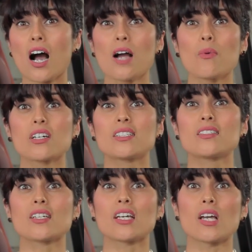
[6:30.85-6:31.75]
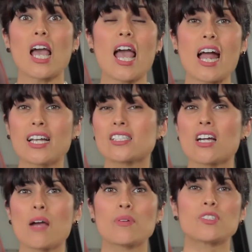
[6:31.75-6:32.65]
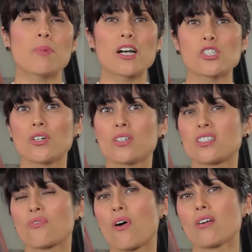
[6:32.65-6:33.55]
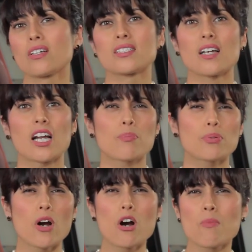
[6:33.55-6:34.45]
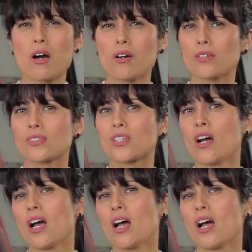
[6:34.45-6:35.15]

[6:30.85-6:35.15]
I want to see any type of special as far as like promos,